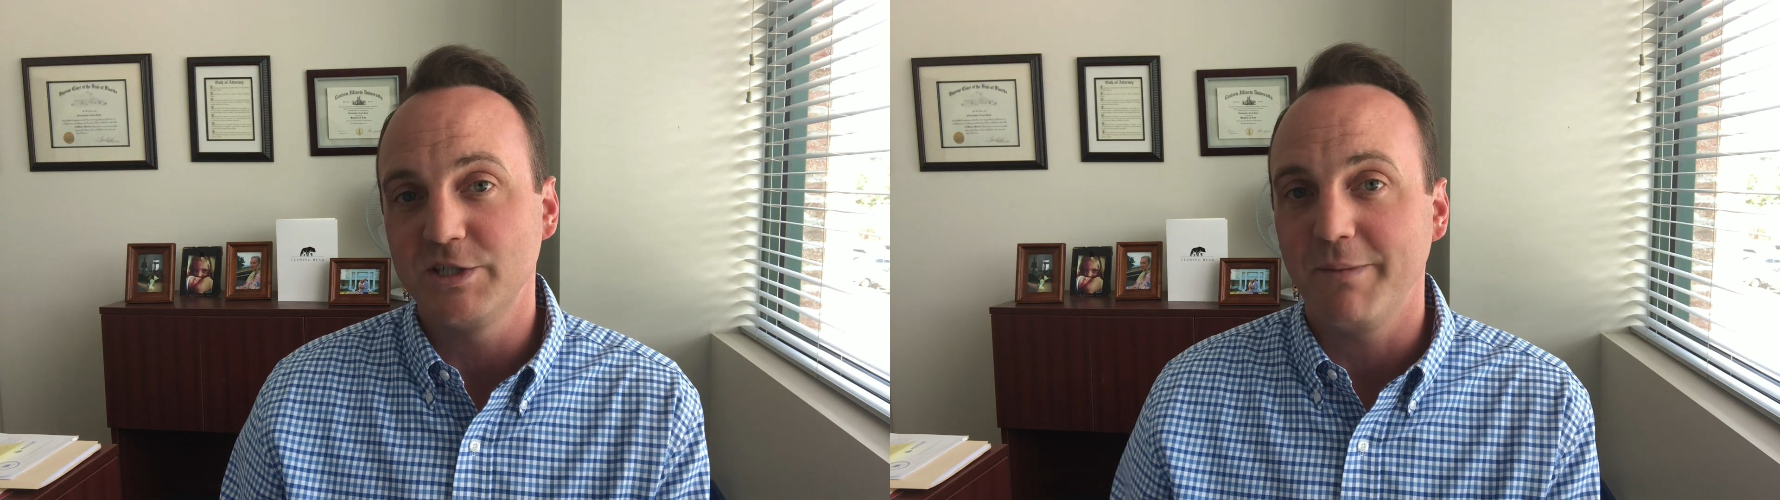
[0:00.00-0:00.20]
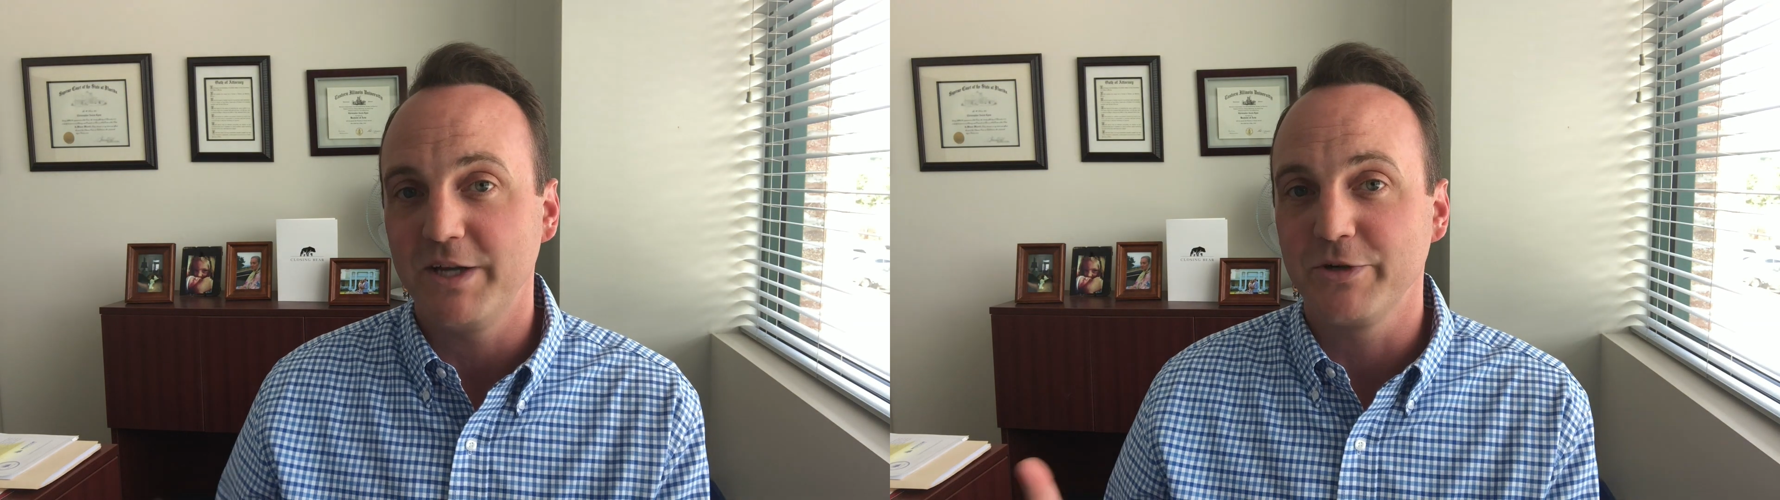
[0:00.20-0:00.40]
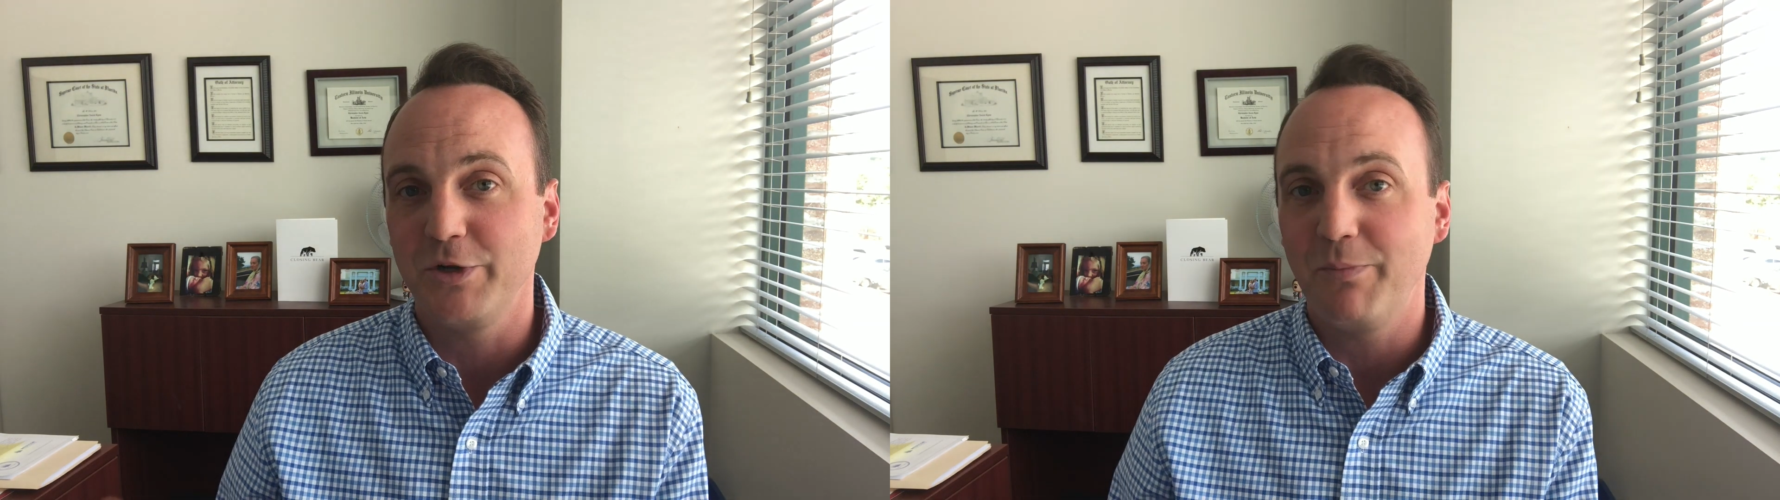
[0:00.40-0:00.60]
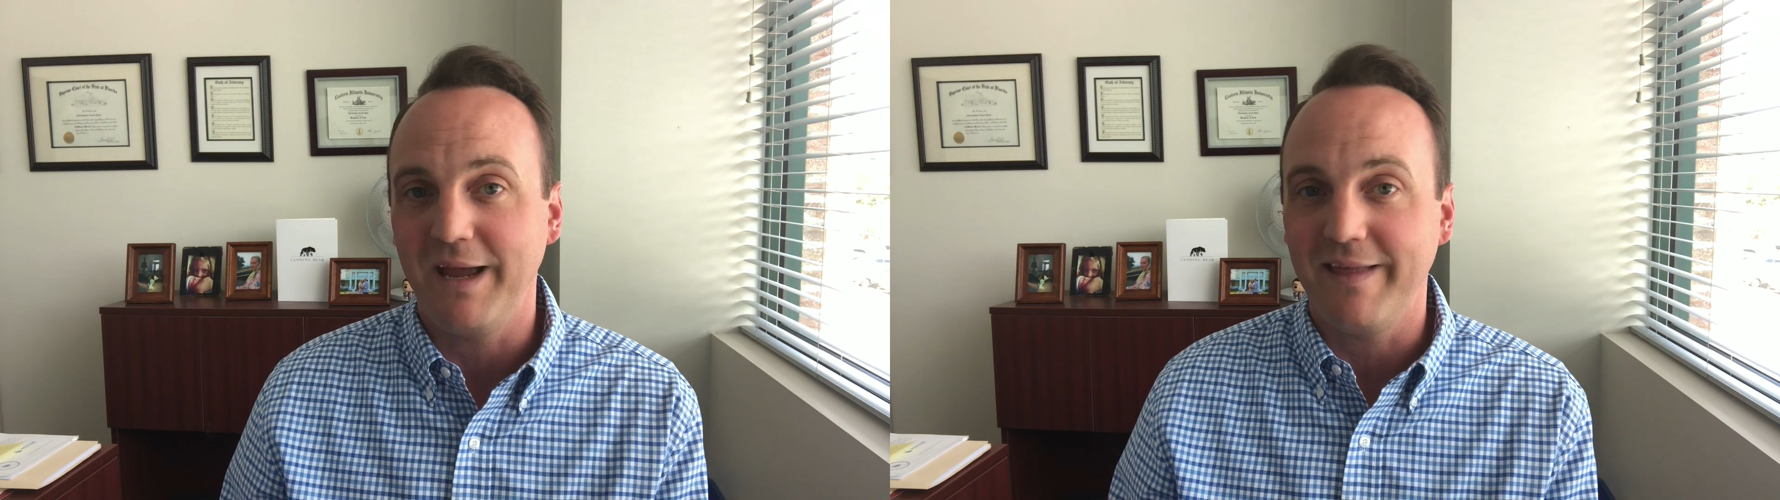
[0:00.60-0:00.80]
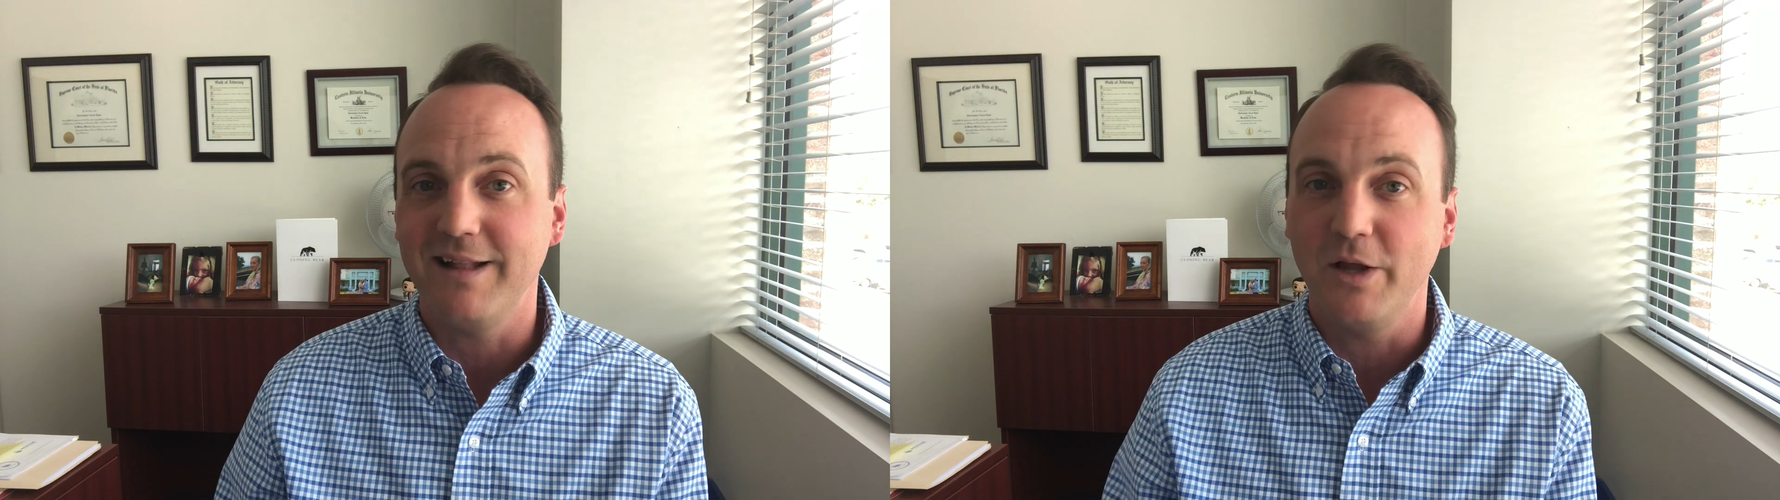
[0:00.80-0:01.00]
to make sure you
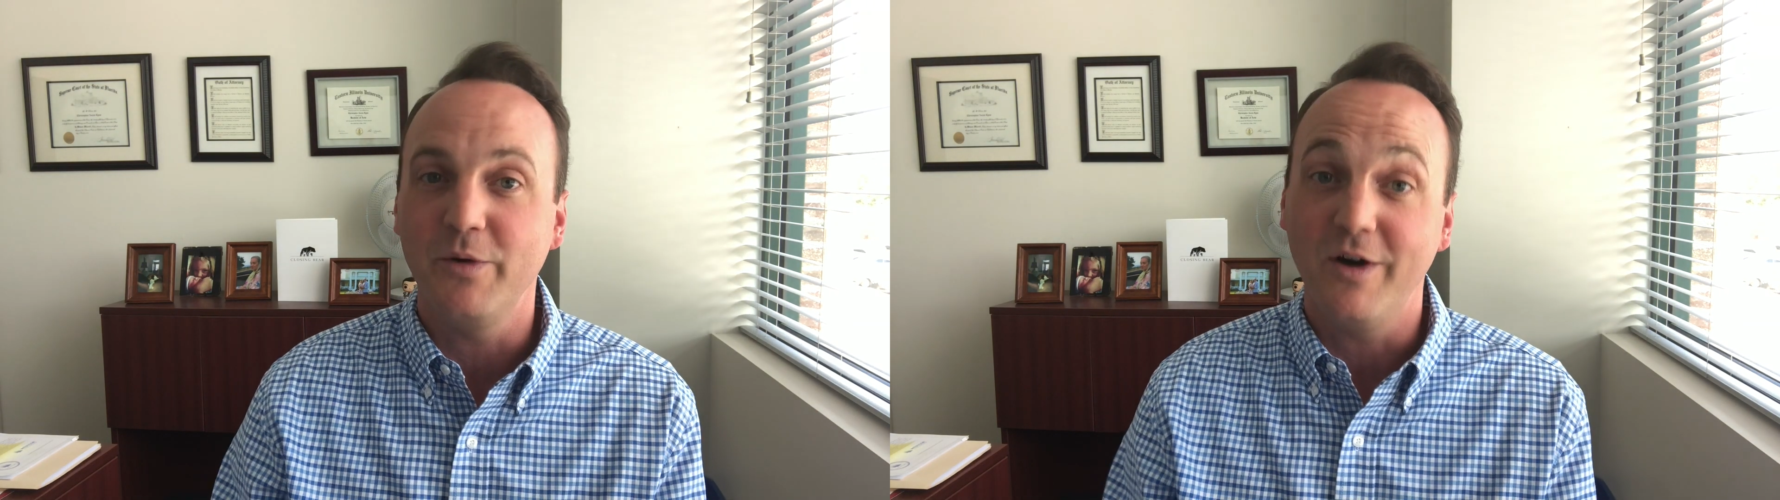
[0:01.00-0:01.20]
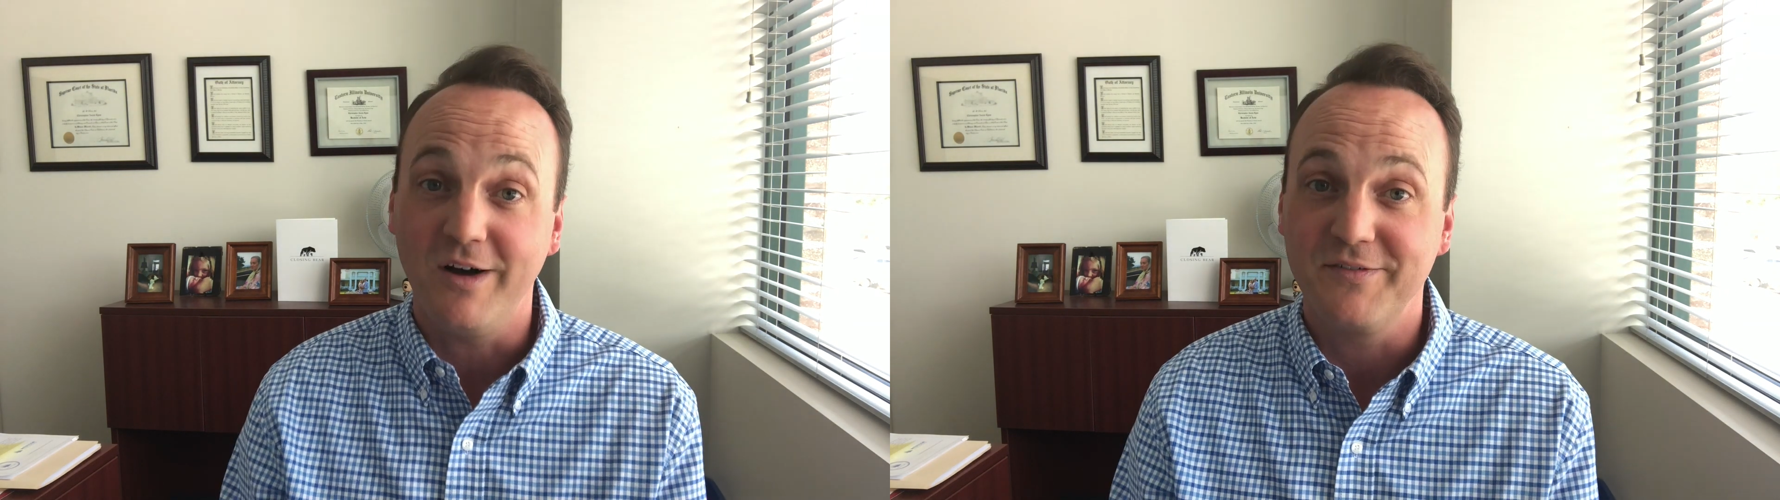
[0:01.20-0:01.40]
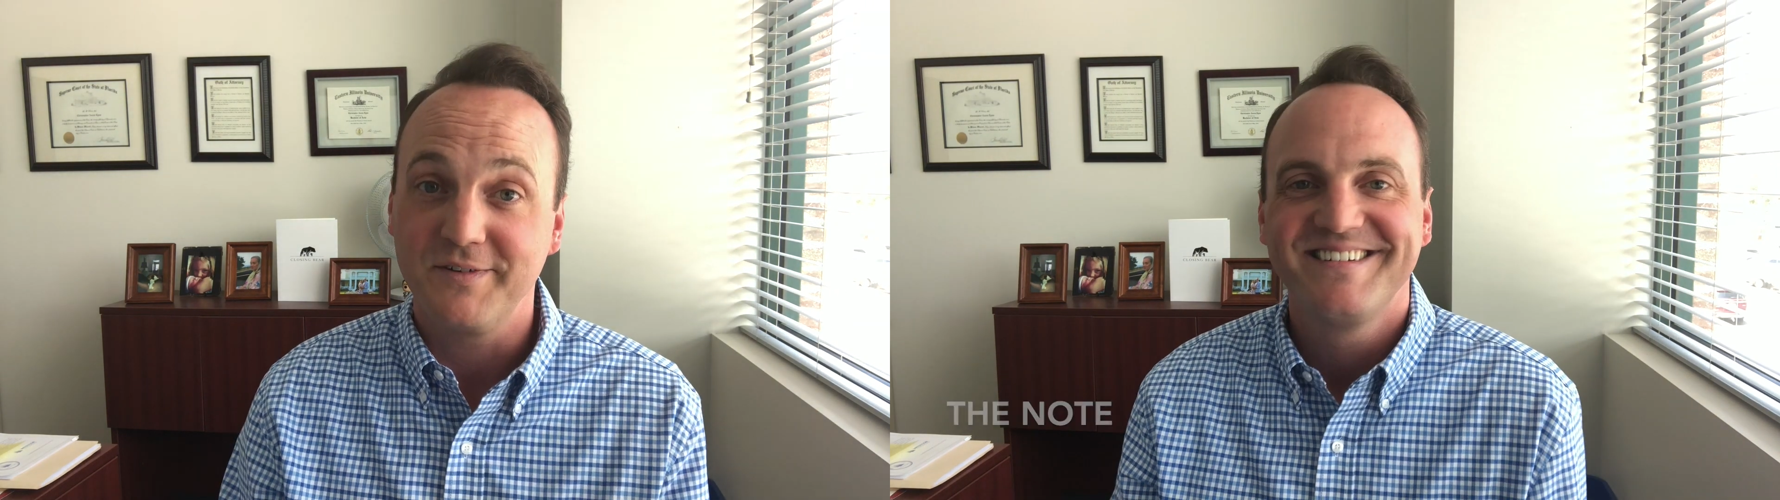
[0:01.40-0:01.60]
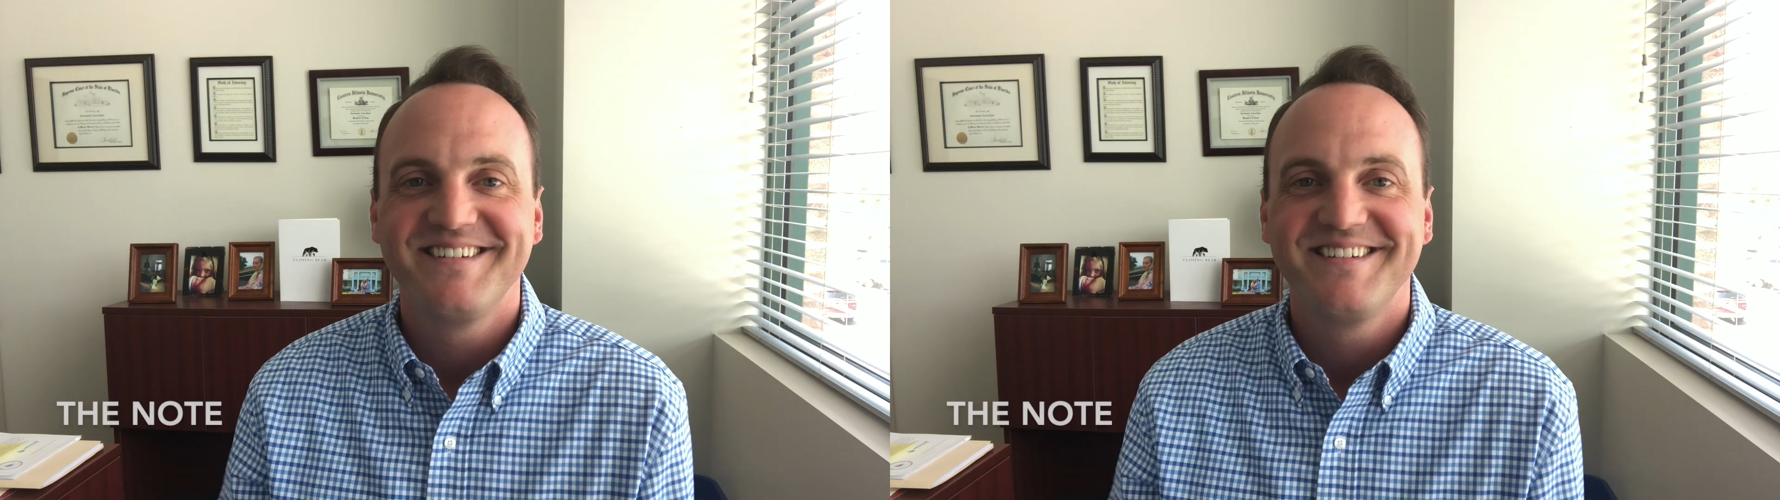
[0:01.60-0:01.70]
pay that loan off.